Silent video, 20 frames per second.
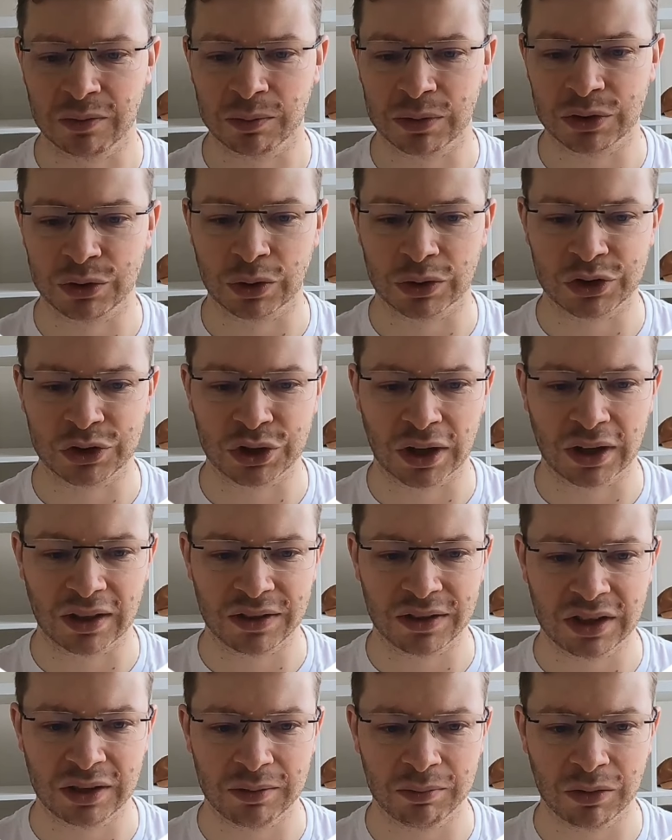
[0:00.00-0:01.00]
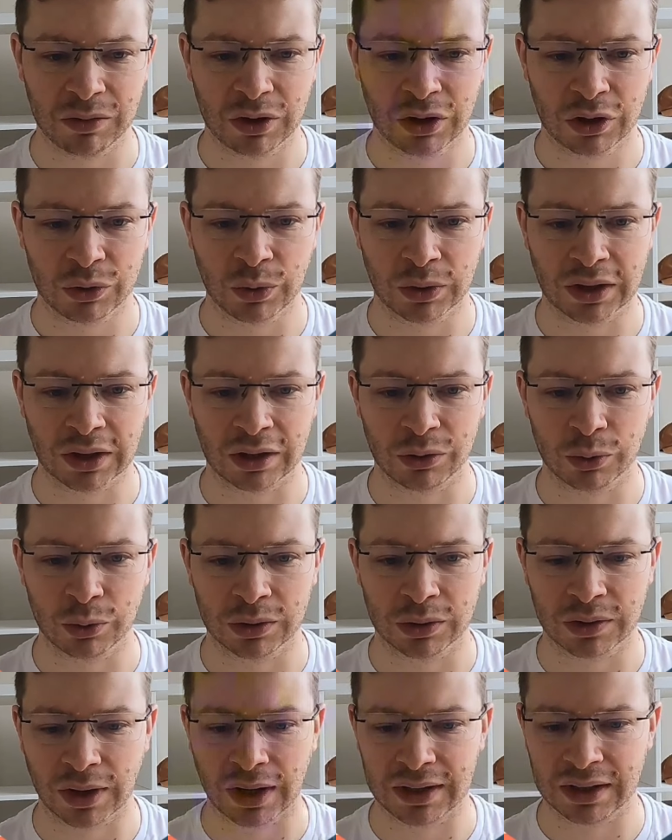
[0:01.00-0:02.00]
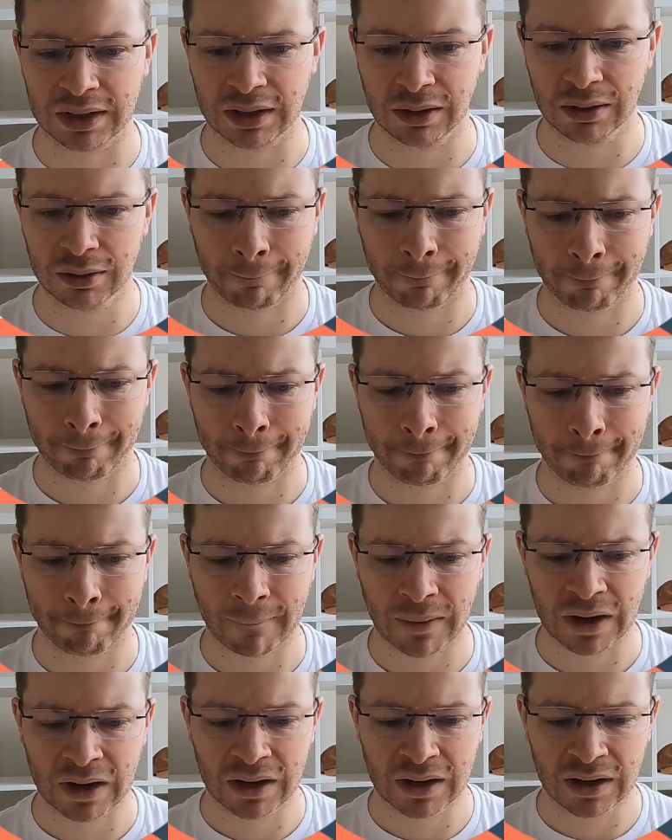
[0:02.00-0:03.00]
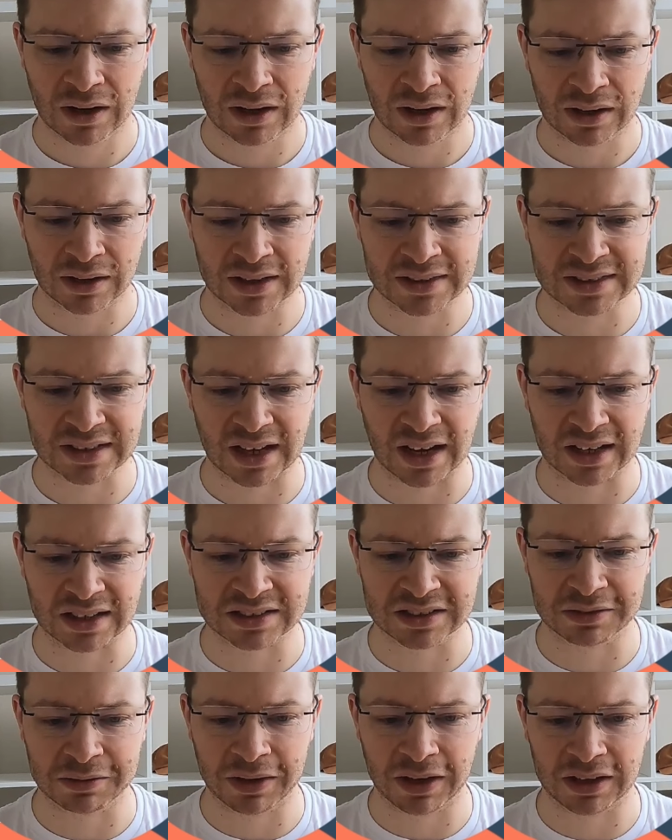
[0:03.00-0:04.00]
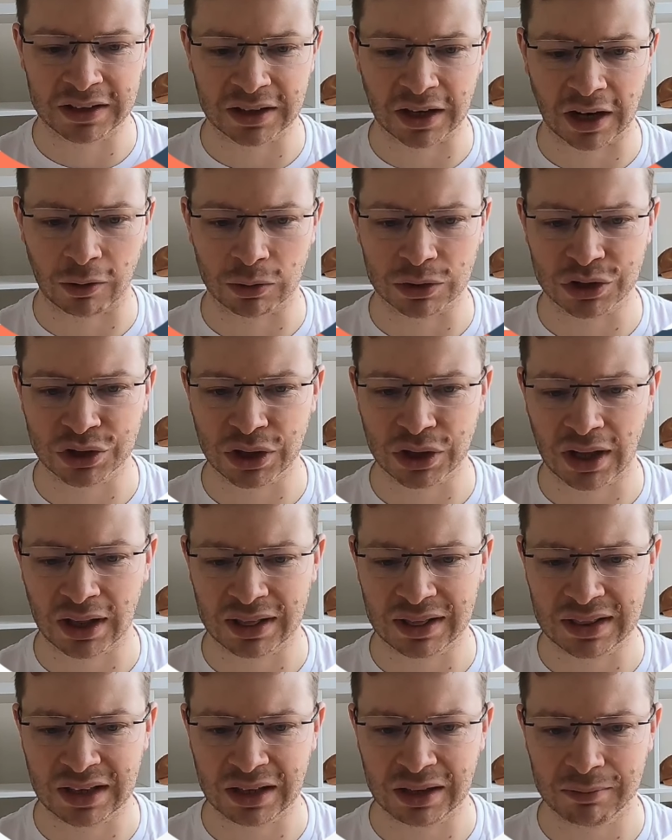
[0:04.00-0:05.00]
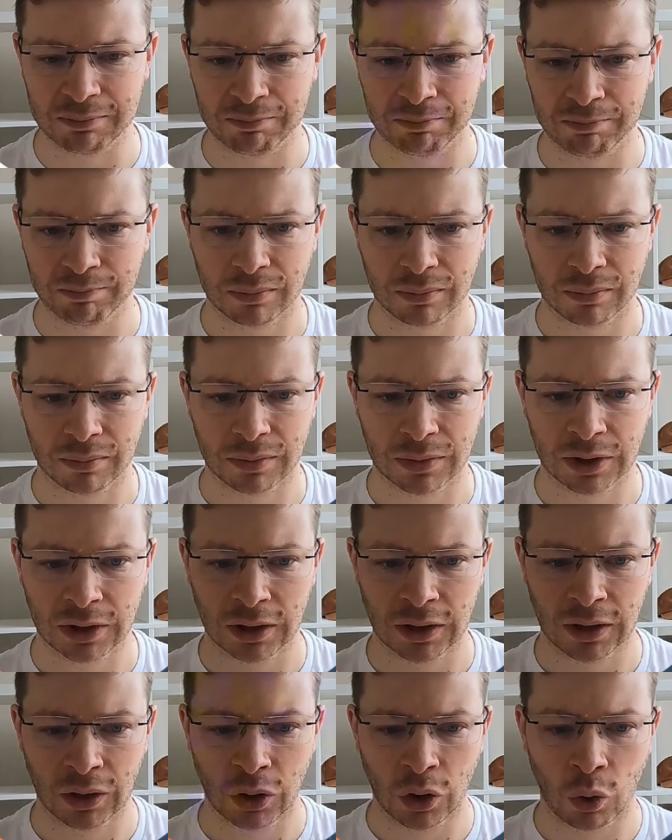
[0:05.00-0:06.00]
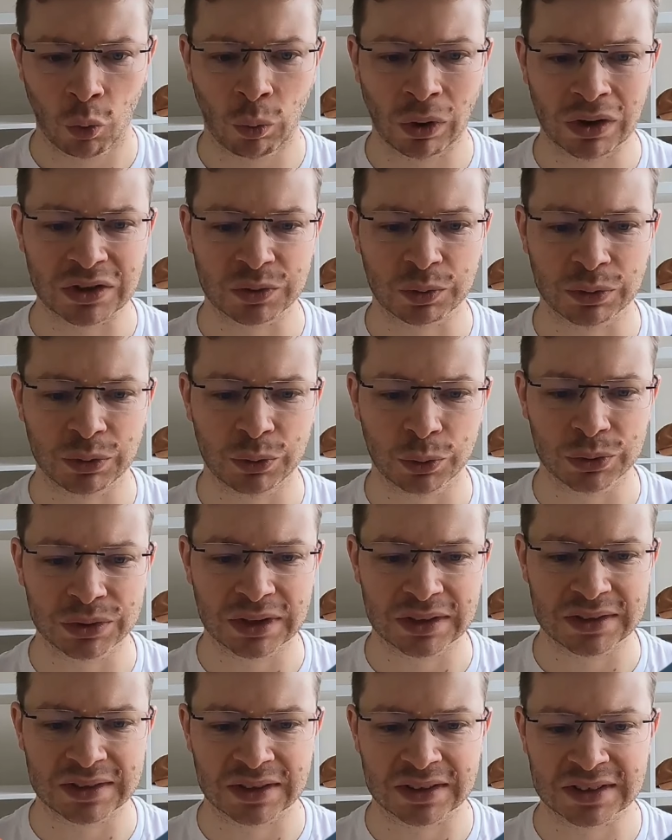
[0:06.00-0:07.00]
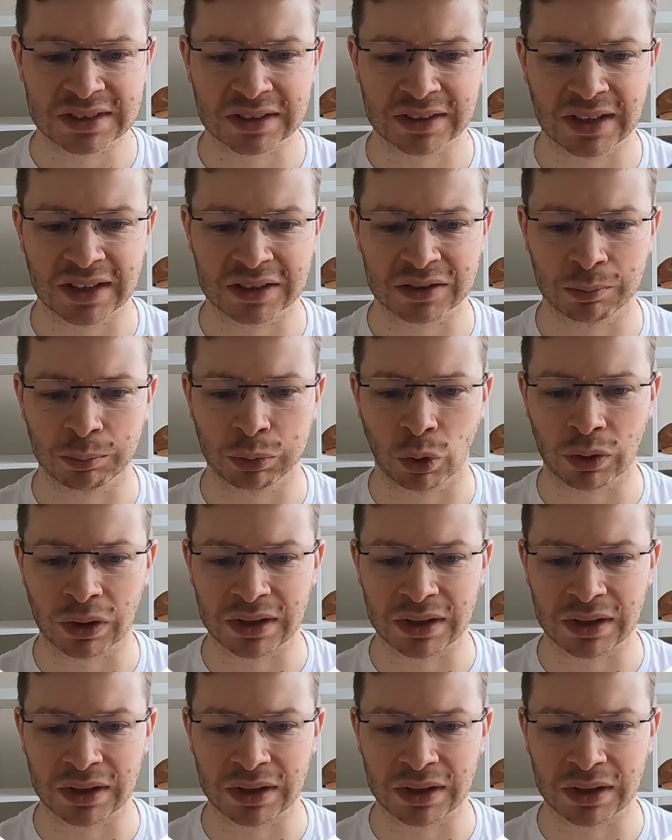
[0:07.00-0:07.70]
with your child theme. You can do it right here. Let's activate our child theme. Once we do that, select block